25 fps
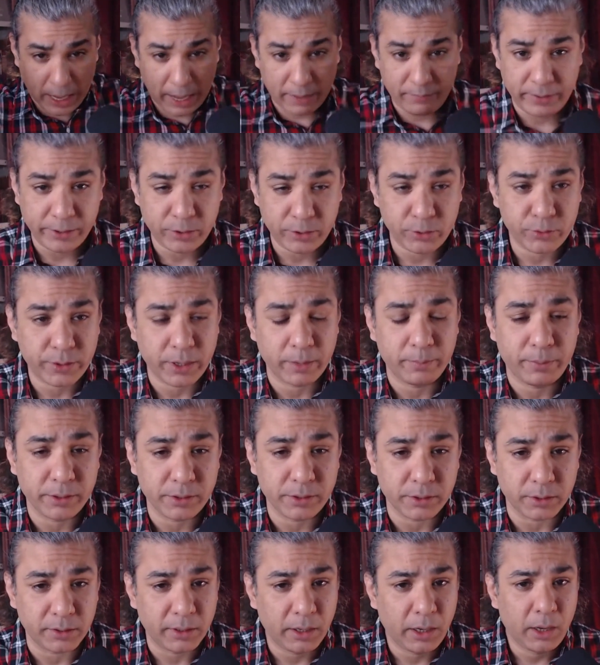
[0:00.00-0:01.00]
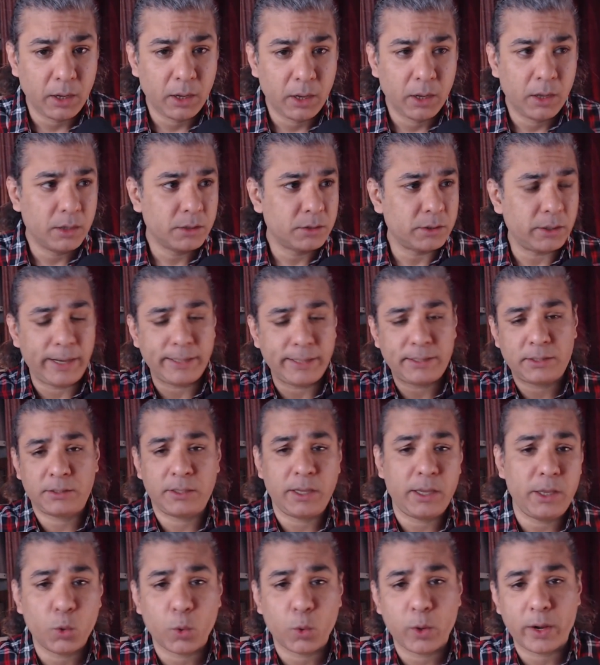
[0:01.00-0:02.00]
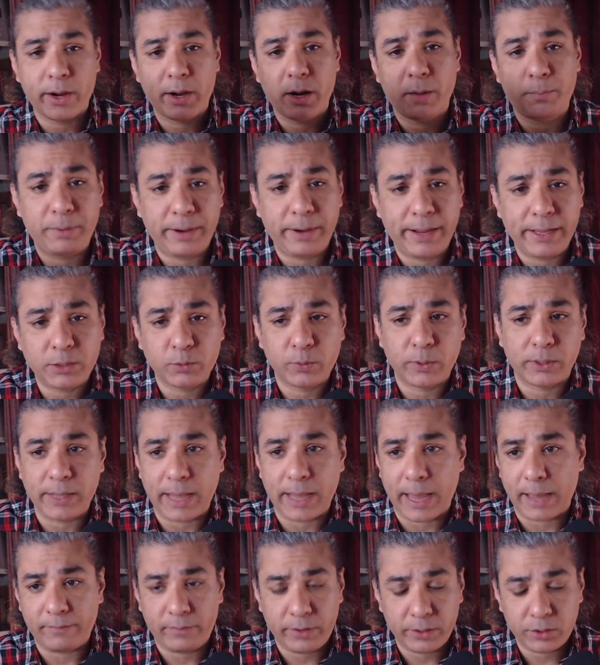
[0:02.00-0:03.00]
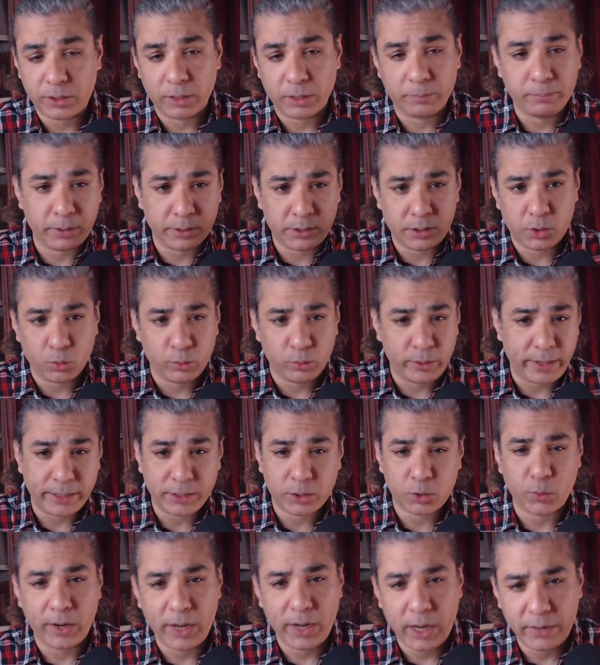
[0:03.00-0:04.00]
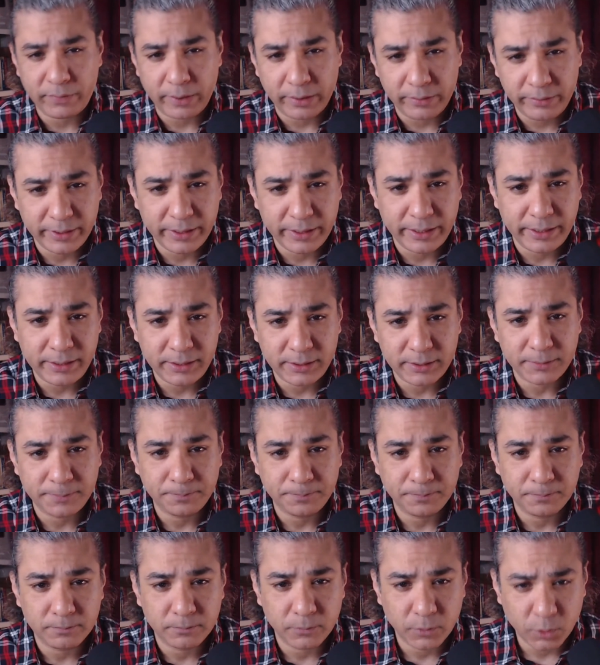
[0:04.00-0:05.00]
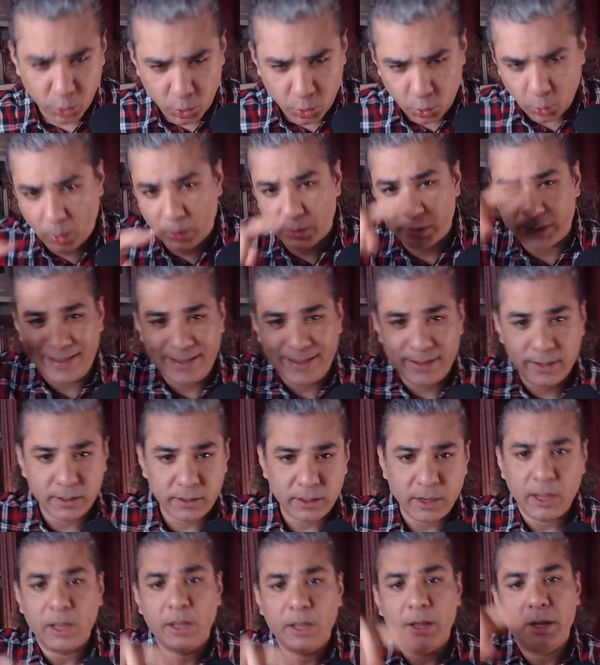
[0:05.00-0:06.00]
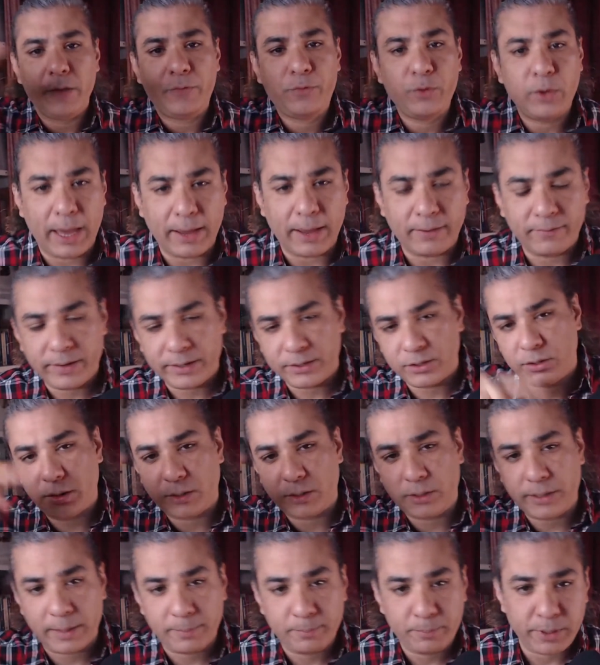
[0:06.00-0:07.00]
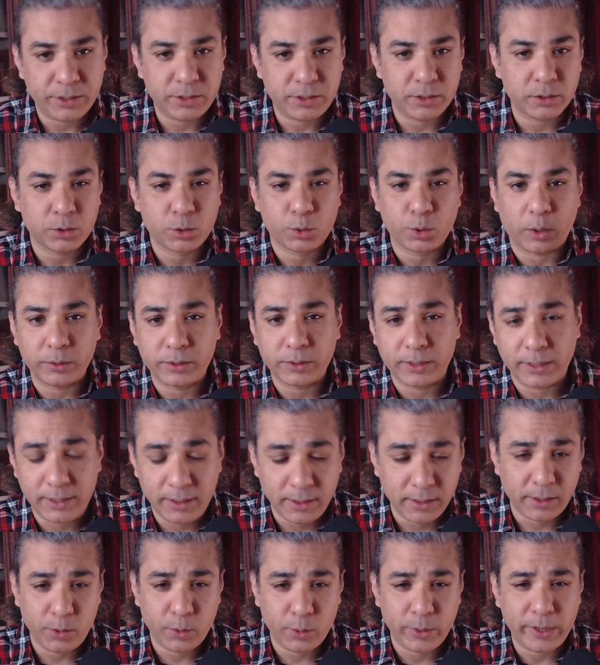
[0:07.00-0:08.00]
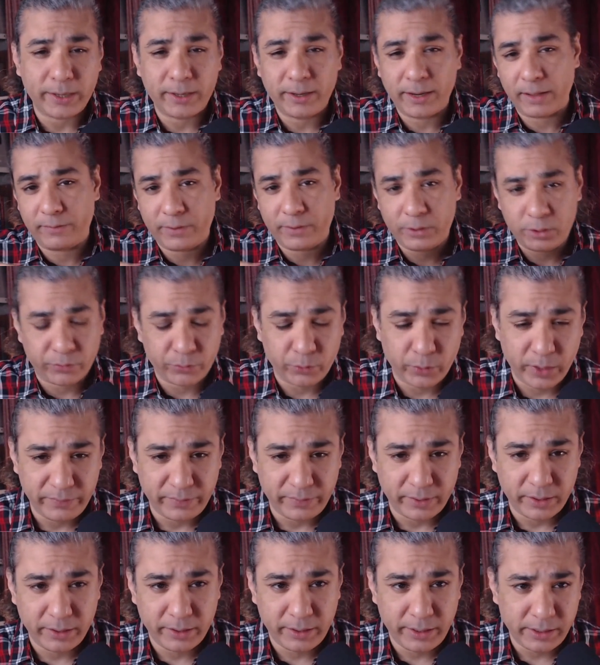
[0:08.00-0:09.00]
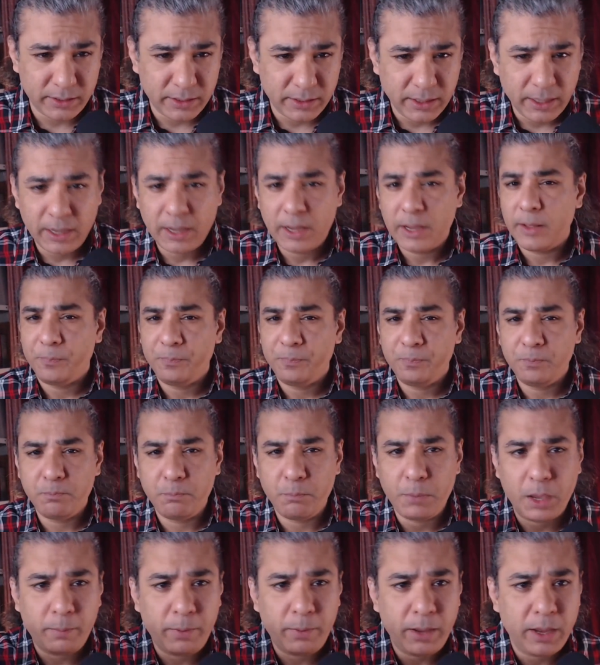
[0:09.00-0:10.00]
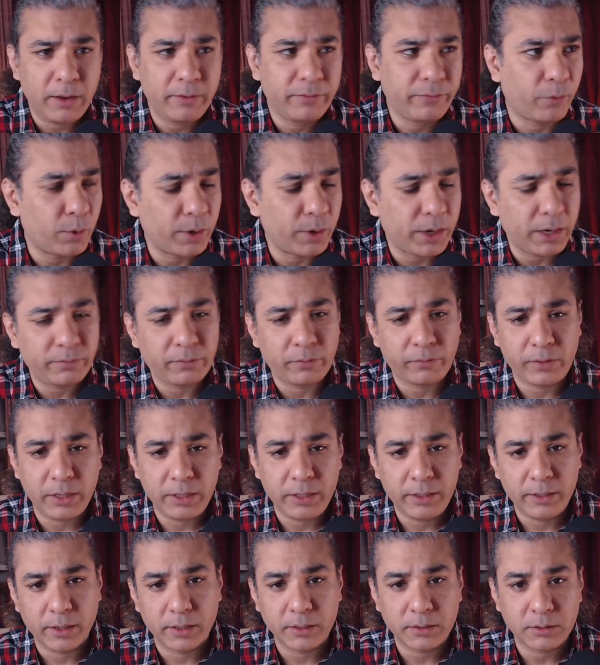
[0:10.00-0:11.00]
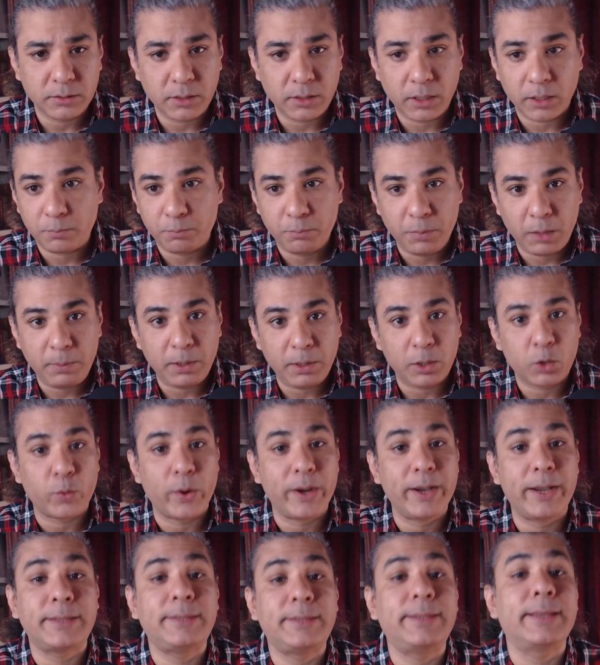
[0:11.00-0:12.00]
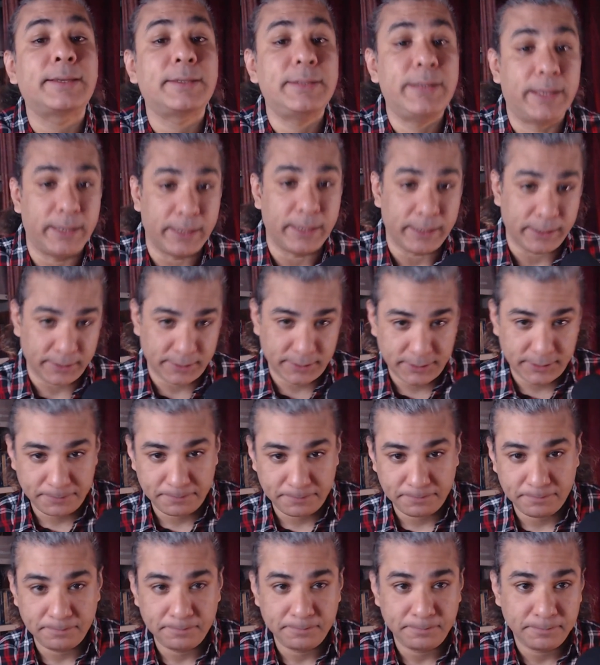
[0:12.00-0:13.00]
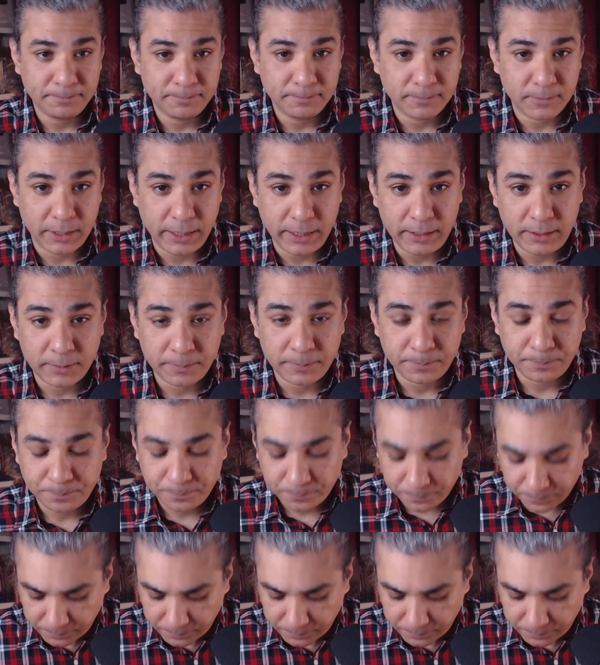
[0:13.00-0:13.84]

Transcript: average temperature. So let's say you are in a place where the average temperature today is 25 degrees throughout the year. If you average the temperatures throughout the year, you get an average of 25 degrees. Maybe in 40, 50 years, it may be 26 degrees, right?